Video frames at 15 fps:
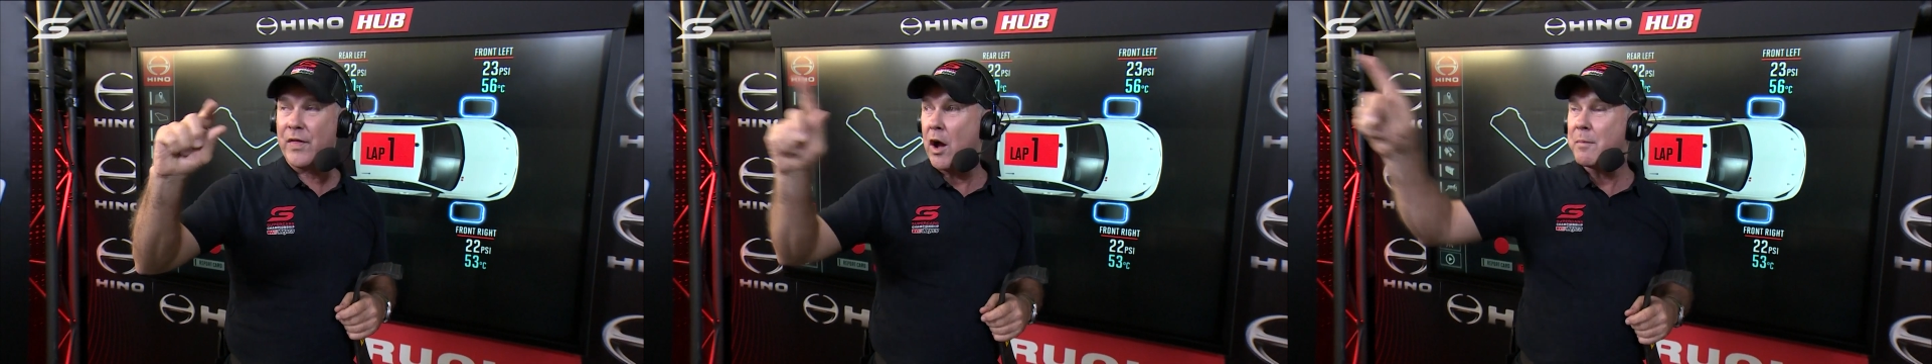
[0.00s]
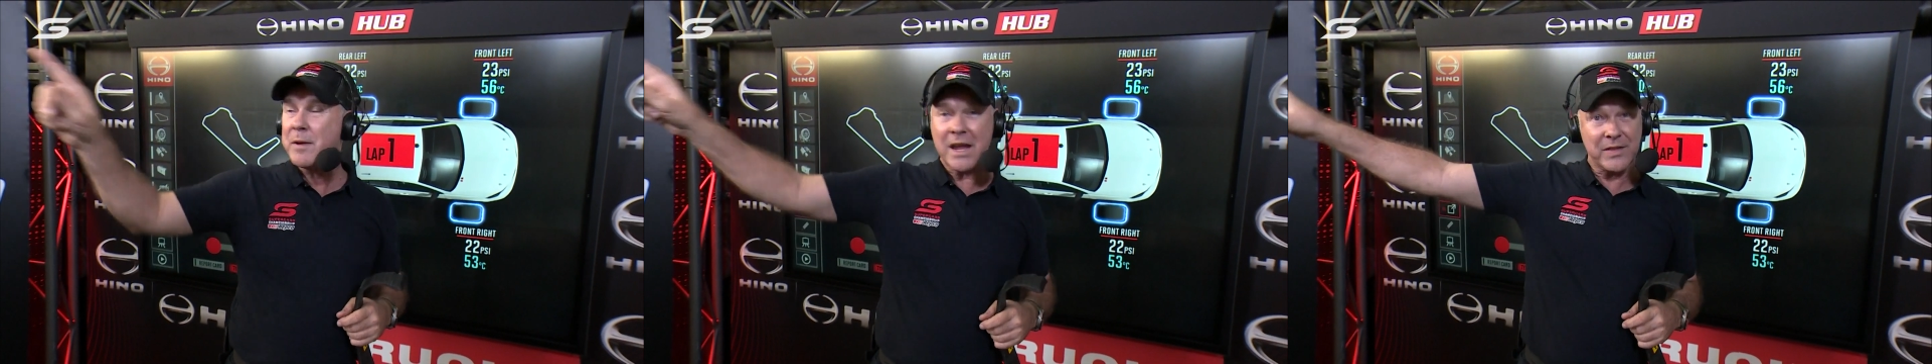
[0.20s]

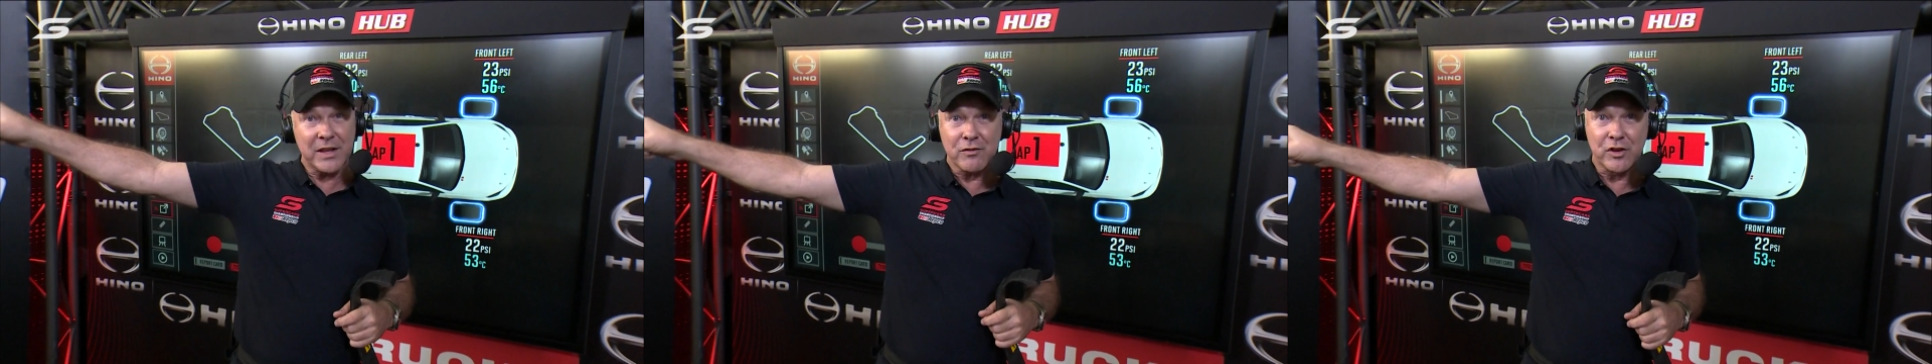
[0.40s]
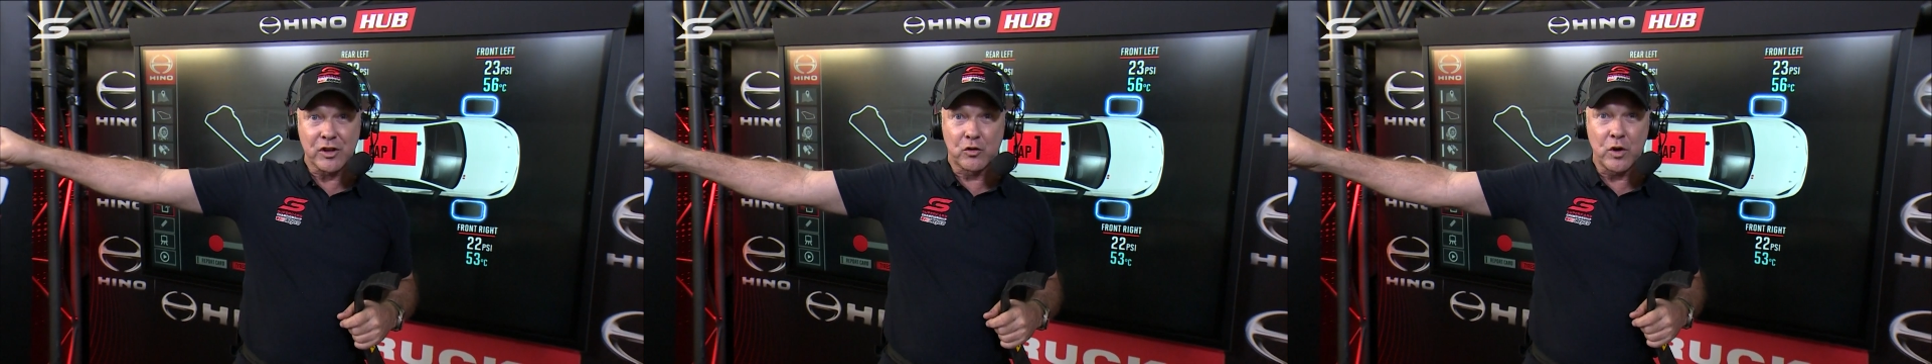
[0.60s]
They'll be out
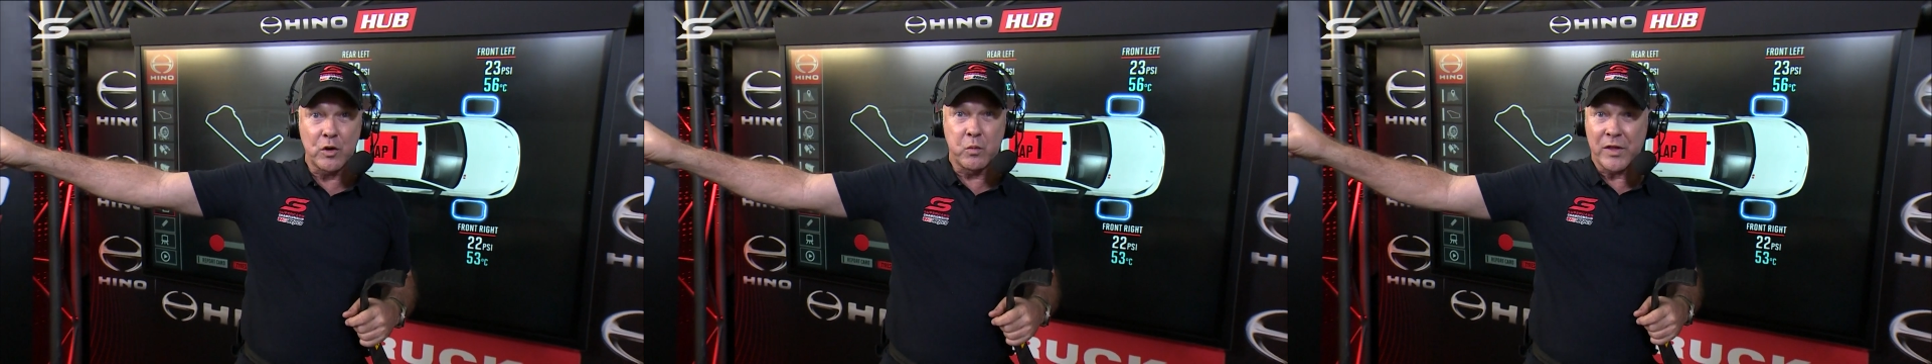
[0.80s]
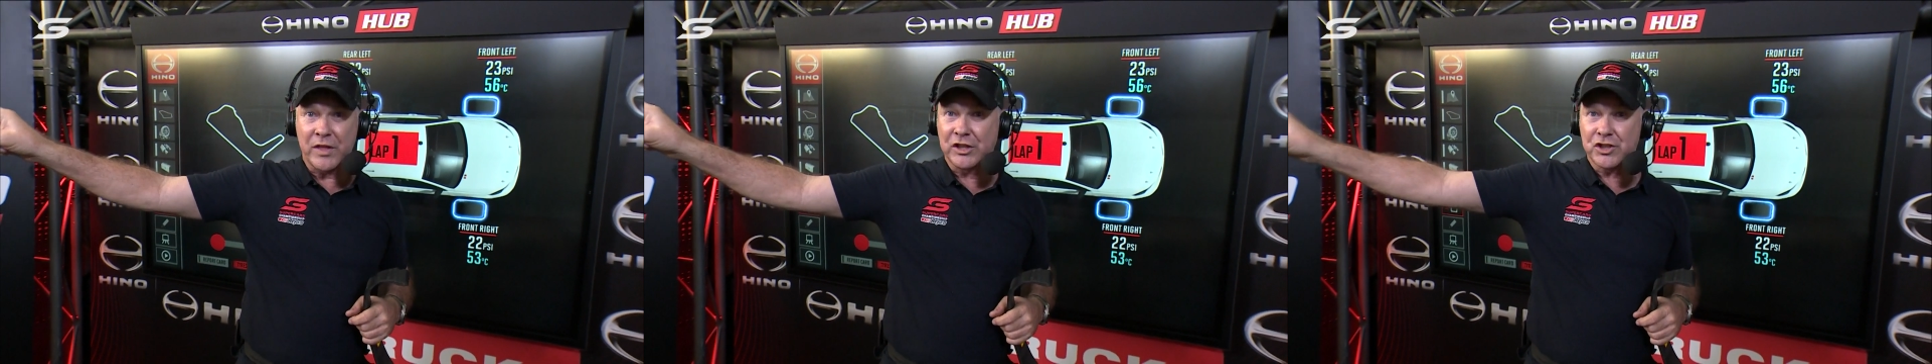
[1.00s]
there in the
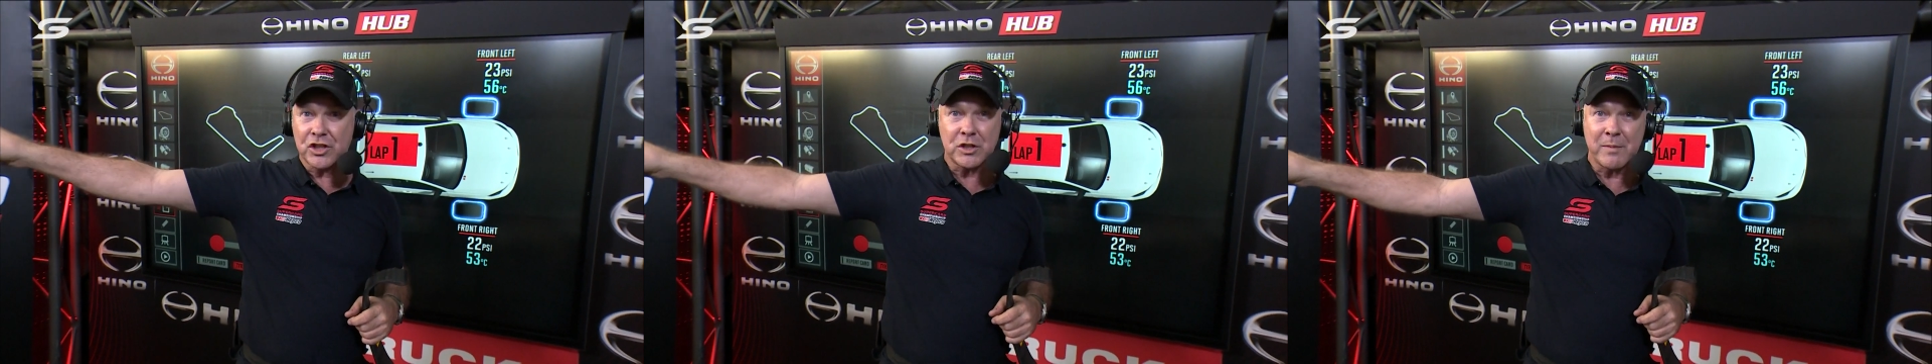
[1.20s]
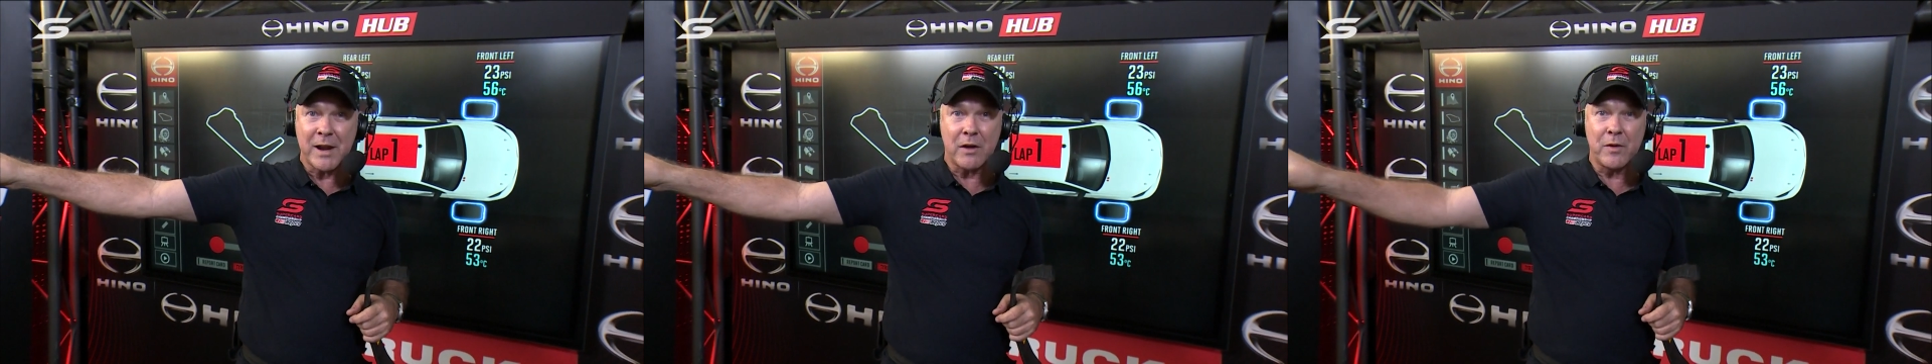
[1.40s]
grid when they're
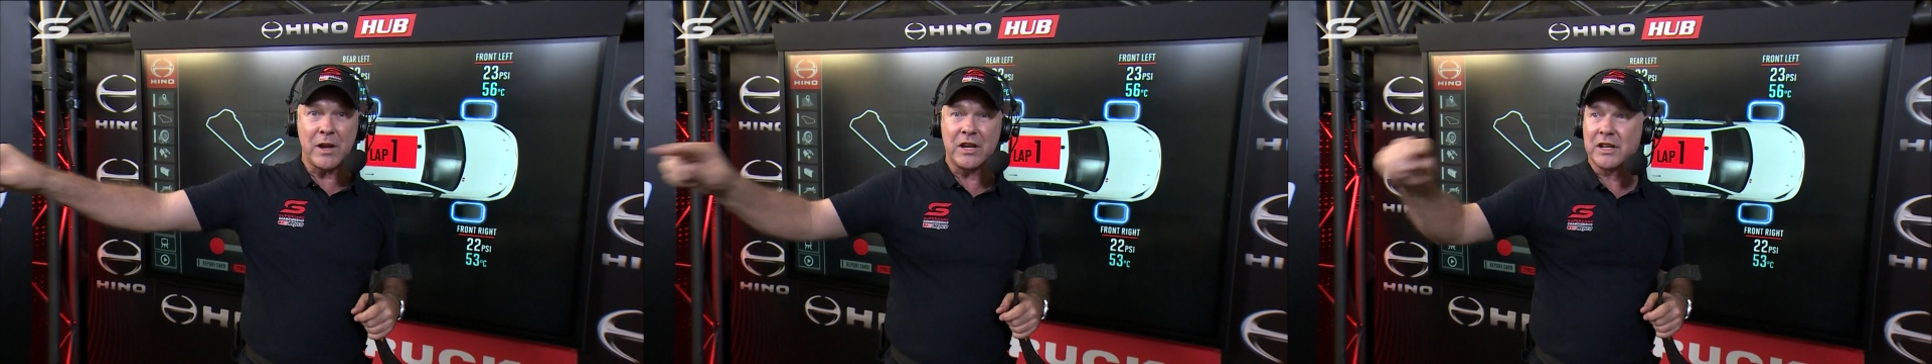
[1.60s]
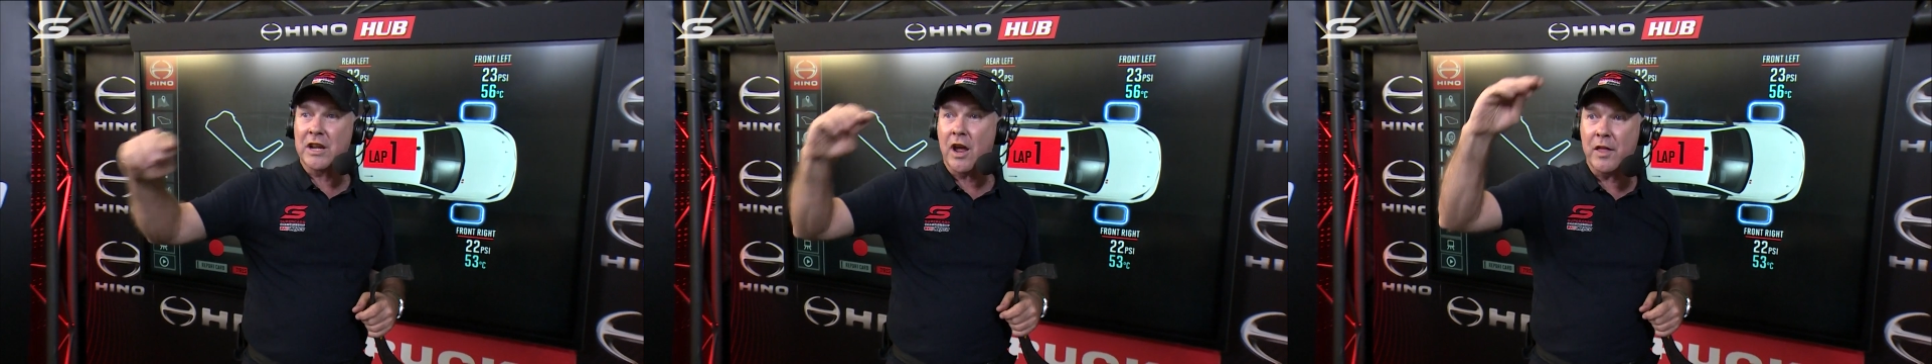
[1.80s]
just about
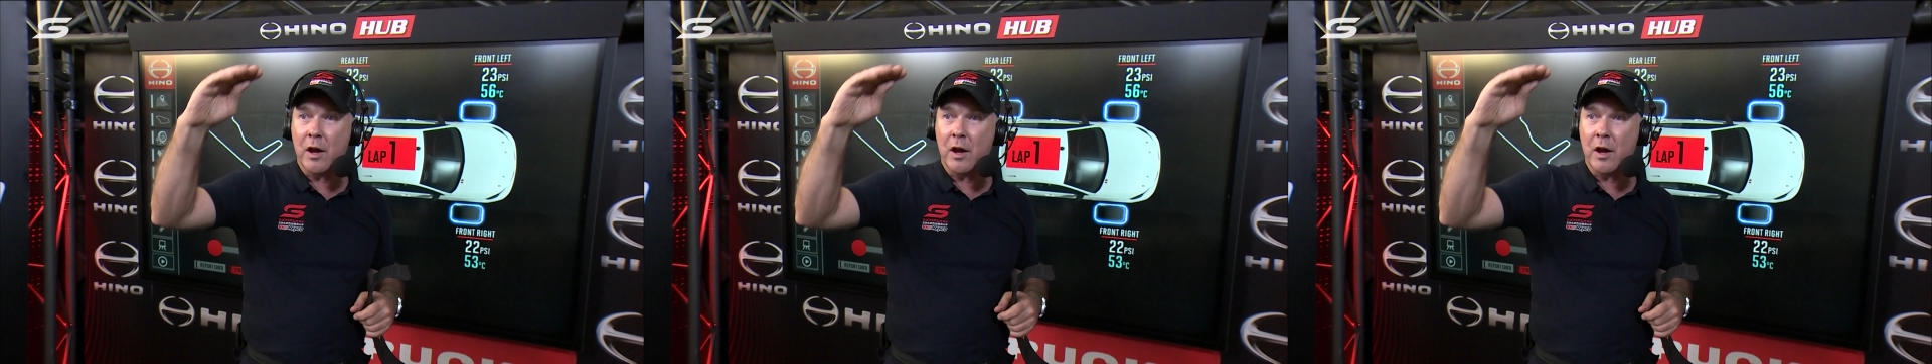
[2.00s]
ready to go.